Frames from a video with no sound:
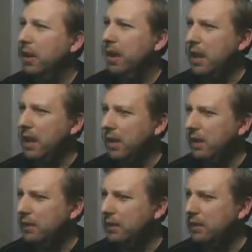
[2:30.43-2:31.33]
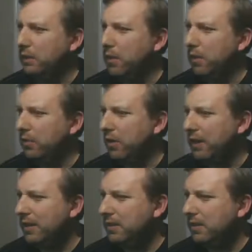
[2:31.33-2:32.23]
And to get the folder
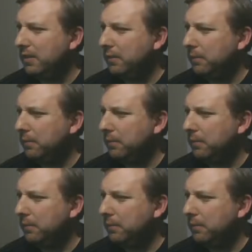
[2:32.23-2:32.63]
ID,